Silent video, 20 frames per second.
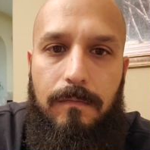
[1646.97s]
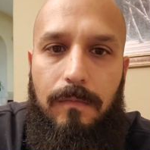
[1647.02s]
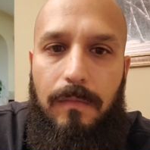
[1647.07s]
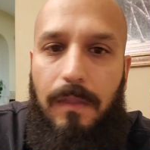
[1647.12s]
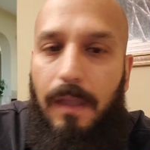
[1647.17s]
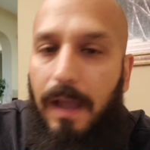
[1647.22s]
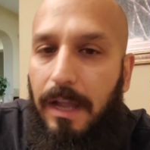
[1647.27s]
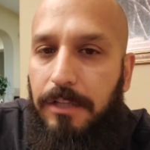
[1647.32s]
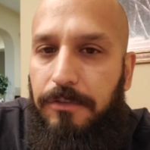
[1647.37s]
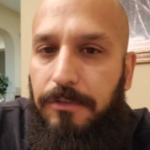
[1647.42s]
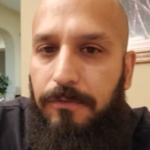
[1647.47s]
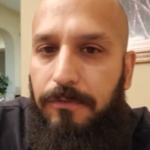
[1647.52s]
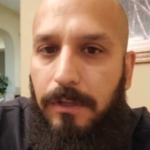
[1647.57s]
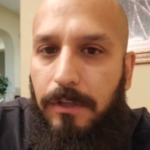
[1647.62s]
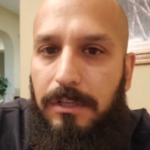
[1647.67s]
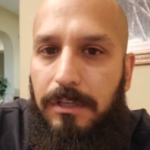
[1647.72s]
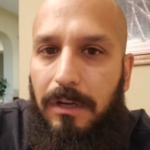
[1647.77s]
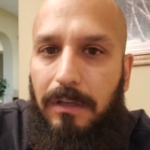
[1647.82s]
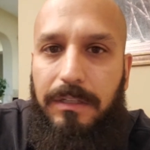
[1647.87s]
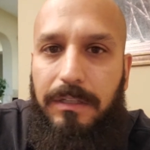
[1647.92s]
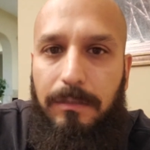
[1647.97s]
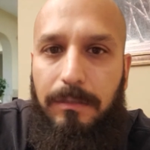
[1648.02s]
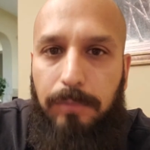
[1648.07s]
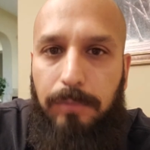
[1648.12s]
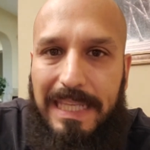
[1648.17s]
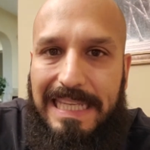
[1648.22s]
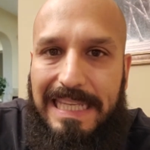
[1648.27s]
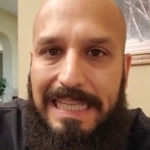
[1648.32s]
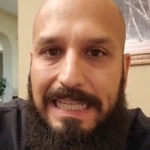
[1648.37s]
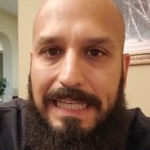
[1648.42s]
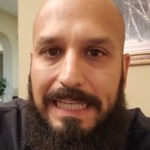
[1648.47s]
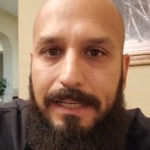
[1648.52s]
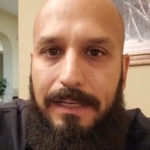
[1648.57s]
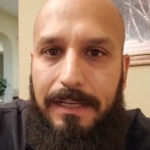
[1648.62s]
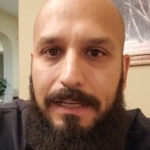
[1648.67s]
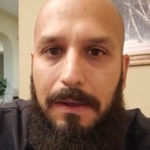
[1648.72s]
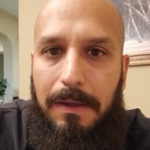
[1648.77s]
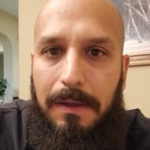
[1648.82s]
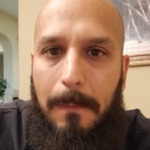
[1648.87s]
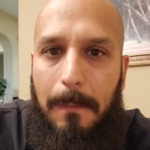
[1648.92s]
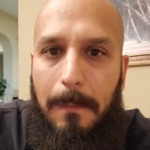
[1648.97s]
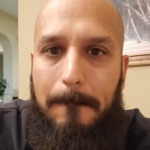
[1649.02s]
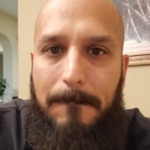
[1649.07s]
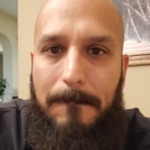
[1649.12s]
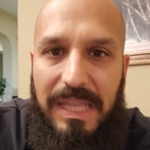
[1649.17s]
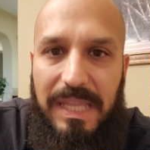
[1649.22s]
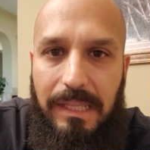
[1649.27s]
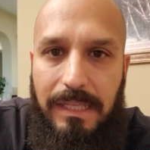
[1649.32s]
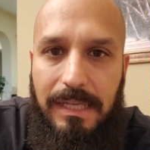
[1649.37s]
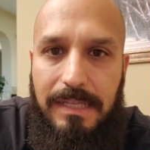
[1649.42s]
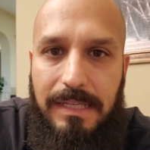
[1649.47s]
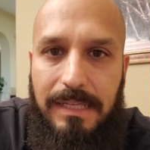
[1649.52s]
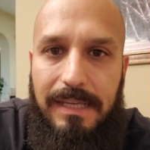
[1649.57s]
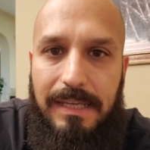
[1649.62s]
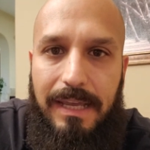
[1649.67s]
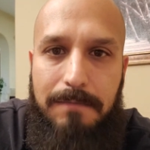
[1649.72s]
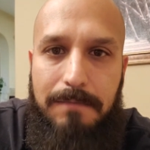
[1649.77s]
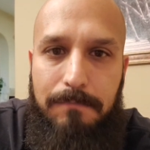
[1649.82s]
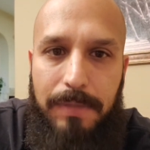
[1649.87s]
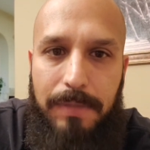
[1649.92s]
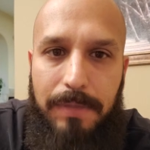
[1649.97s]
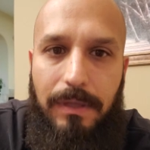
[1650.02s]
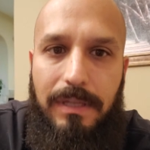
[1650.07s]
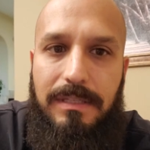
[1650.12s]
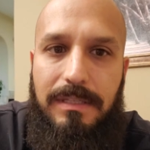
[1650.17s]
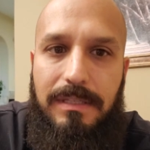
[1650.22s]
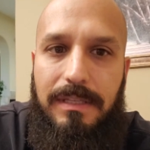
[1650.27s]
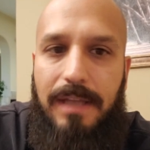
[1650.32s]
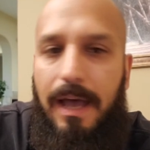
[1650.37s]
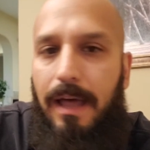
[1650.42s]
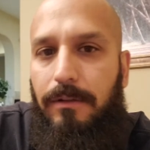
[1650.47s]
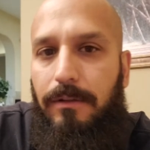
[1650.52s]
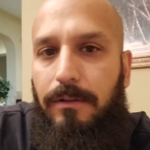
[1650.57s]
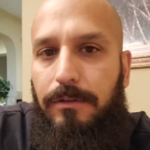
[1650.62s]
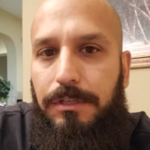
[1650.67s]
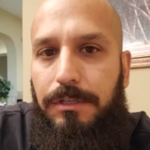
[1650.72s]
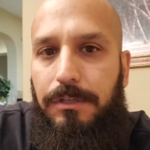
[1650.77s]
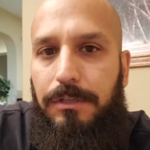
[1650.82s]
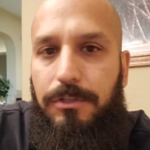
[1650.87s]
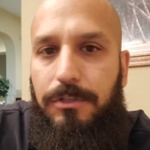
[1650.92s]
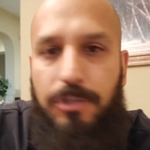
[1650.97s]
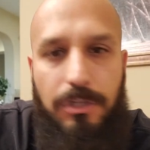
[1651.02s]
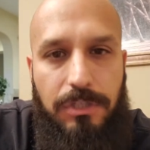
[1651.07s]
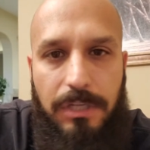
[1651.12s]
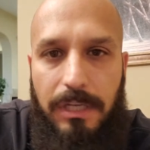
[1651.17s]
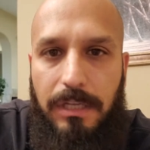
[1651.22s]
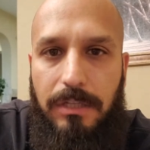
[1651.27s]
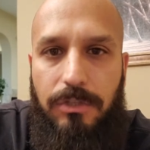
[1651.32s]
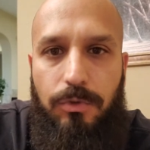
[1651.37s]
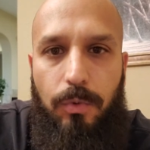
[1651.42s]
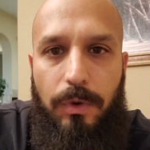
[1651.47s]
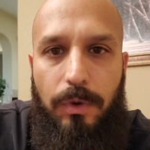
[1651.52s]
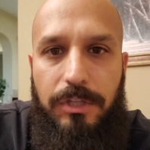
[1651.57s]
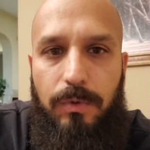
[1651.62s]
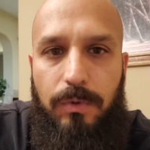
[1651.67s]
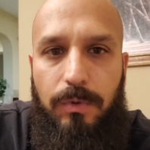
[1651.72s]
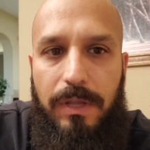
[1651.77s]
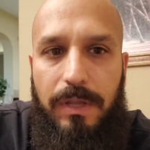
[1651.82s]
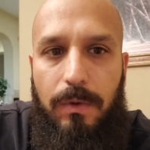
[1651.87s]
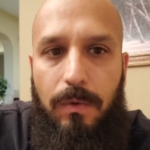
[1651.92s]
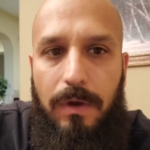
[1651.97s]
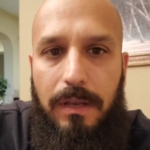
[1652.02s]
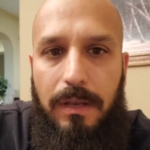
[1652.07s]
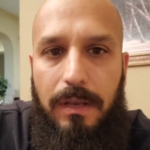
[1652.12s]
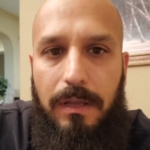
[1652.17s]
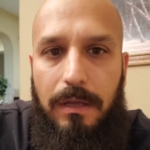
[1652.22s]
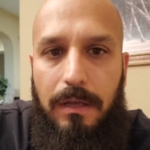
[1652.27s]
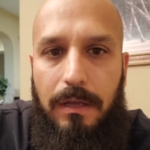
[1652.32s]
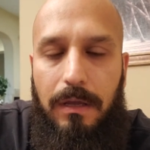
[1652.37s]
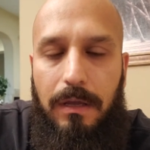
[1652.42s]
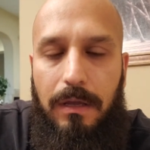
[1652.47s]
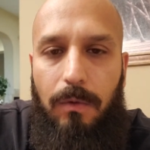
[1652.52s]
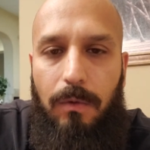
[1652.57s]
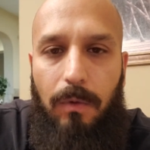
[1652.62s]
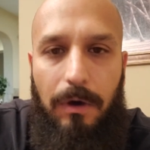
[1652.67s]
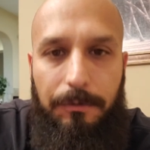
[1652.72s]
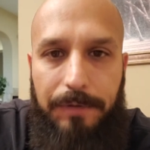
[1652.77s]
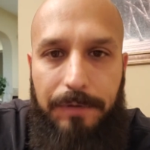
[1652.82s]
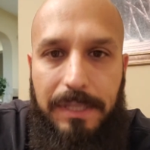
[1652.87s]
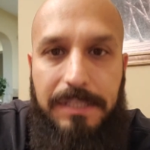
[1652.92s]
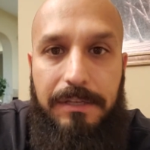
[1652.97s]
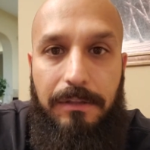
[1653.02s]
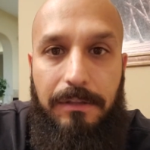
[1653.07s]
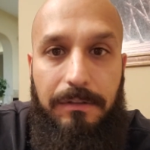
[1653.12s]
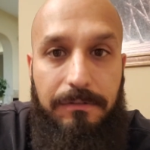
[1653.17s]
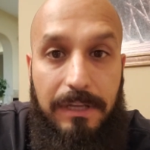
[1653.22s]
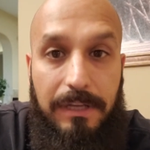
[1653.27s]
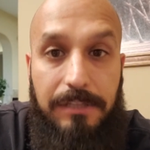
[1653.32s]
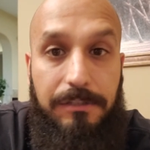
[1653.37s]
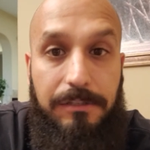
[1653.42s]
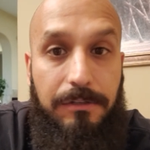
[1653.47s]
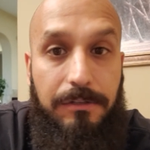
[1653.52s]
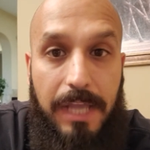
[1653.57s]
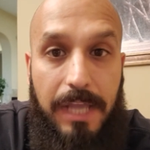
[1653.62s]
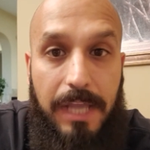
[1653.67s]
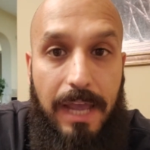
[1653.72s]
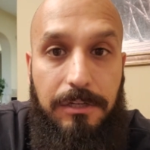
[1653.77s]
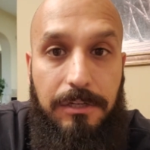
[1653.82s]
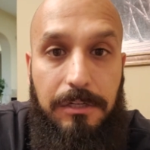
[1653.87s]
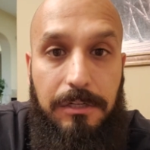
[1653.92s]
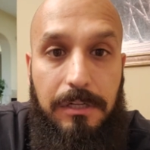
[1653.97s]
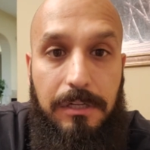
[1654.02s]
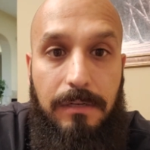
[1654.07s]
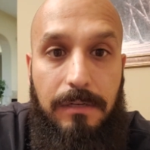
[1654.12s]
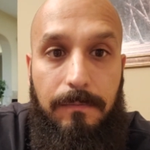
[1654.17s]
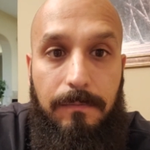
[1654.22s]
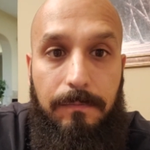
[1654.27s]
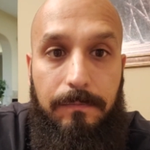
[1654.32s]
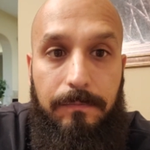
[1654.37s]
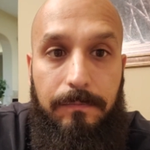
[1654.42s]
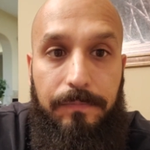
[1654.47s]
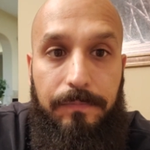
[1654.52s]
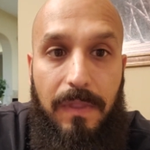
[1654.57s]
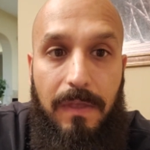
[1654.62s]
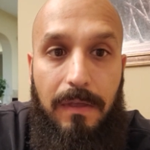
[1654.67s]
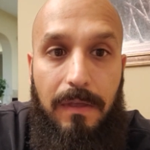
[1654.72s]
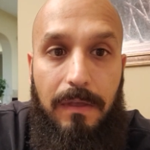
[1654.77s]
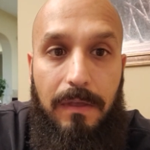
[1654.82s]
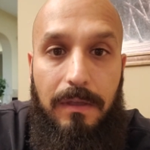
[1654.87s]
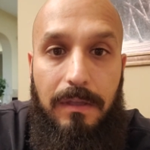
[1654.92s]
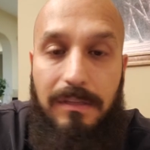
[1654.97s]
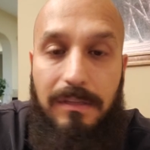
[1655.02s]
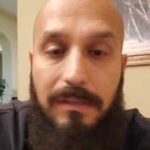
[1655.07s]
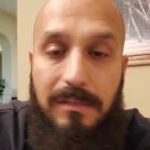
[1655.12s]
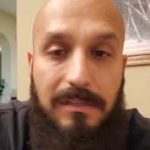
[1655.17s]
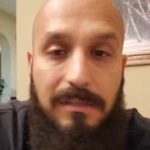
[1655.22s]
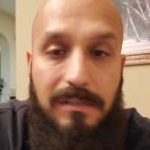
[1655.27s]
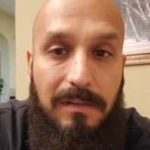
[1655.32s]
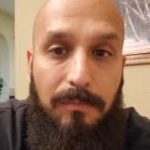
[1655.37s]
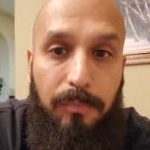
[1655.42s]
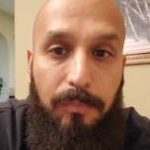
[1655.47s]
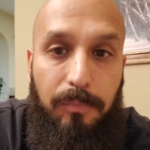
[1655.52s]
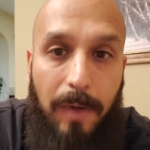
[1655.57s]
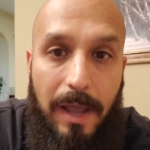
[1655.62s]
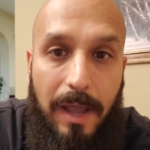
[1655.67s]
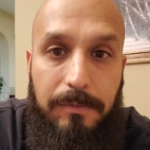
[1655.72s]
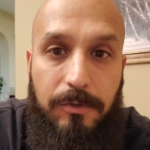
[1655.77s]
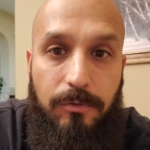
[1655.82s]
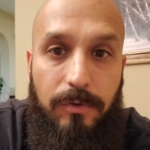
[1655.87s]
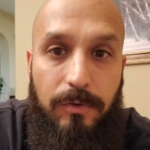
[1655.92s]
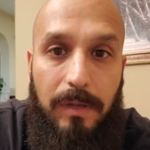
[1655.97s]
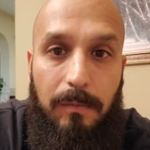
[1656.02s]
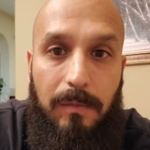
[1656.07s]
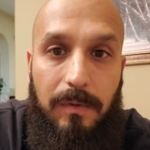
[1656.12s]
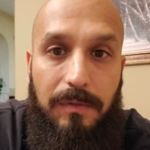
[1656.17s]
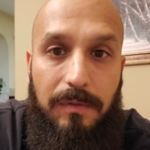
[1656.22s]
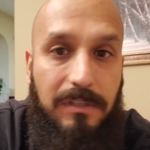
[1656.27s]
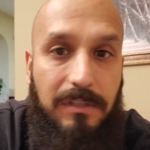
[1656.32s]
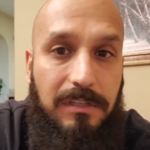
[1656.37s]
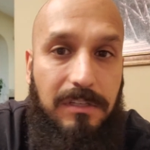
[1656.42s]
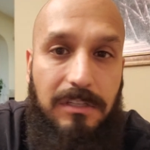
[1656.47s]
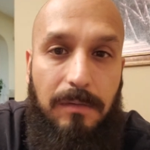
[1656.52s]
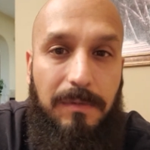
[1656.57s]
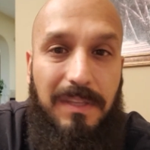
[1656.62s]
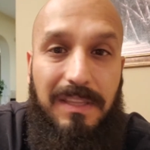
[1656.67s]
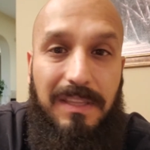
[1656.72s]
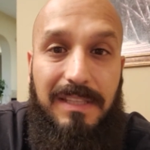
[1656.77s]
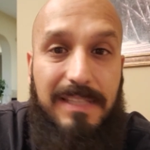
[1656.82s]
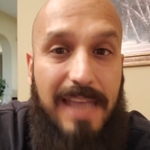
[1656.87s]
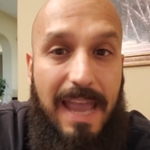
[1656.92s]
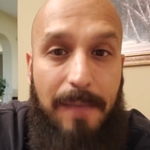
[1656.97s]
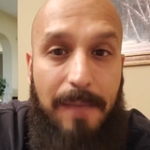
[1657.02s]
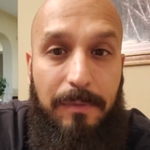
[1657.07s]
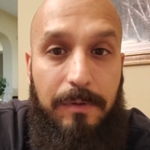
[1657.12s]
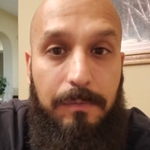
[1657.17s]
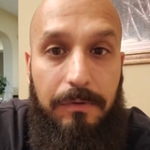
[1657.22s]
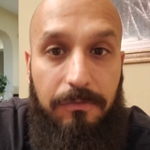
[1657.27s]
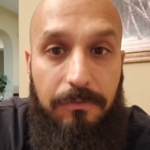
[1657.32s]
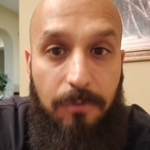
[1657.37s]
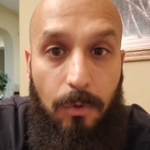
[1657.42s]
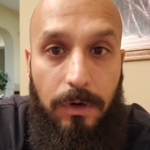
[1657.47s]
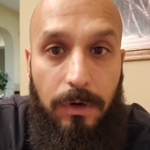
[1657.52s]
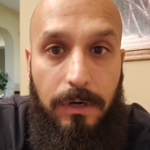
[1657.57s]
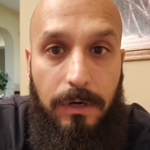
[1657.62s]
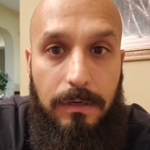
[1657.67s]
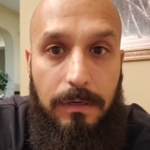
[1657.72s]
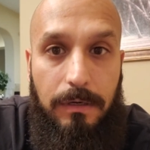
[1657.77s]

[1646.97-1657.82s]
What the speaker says: Hedge funds are going to bleed billions and billions of dollars, just like in 2021, while retail investors cash in. And this isn't a pipe dream. This is something that's happened before.